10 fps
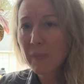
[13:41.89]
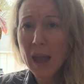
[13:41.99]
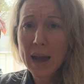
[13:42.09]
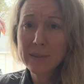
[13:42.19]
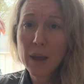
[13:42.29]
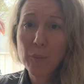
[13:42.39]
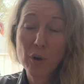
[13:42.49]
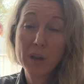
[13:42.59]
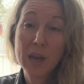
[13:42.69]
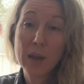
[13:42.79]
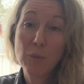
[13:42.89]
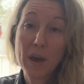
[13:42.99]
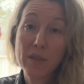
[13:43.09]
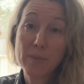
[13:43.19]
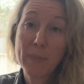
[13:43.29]
as I'm working
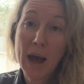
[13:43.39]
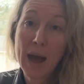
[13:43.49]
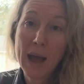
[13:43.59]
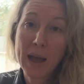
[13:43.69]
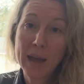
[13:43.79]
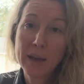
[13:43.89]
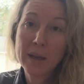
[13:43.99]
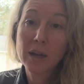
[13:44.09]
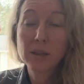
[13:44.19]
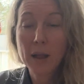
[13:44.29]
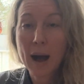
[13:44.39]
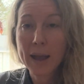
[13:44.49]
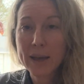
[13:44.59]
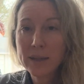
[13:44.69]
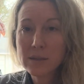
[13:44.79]
with my
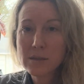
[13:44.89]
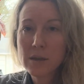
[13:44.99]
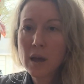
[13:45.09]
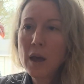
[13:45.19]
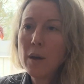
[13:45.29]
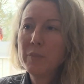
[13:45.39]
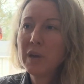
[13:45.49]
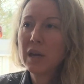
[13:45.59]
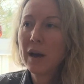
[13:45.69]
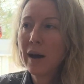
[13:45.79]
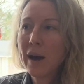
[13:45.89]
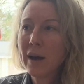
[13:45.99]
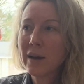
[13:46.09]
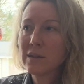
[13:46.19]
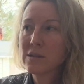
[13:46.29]
clients,
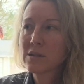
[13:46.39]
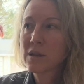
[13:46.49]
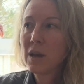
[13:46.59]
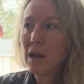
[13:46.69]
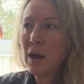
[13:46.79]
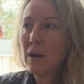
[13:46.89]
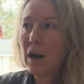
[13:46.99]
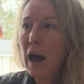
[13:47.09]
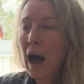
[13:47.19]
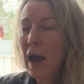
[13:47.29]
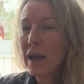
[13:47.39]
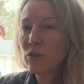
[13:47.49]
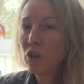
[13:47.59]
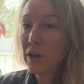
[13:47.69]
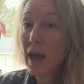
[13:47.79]
because I
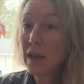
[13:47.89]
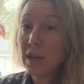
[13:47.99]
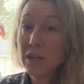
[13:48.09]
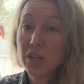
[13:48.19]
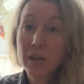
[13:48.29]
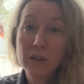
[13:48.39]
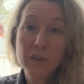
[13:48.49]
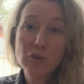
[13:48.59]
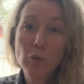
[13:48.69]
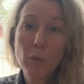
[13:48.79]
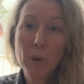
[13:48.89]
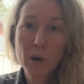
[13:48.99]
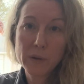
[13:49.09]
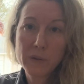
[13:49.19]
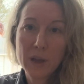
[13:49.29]
look at each individual
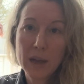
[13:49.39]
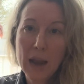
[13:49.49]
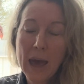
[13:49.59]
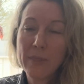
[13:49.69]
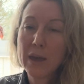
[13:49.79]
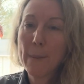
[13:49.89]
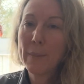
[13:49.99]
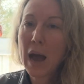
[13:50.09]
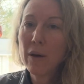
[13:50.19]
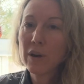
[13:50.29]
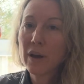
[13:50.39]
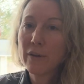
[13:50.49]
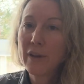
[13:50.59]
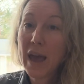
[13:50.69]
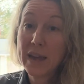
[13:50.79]
person and the amount
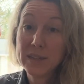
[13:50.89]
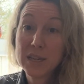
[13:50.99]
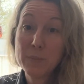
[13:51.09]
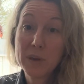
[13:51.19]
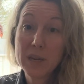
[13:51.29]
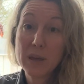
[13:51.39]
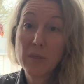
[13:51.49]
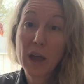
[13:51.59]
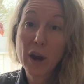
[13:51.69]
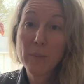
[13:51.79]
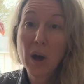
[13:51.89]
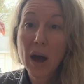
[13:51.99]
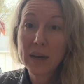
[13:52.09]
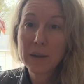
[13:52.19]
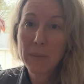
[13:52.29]
of ATP their
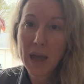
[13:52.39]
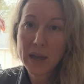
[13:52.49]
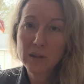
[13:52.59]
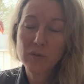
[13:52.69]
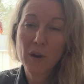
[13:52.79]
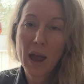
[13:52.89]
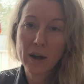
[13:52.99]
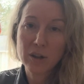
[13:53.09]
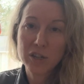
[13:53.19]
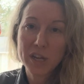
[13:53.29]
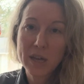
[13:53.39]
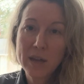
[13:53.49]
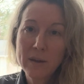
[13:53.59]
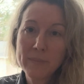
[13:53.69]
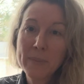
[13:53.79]
body makes for
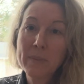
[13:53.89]
energy,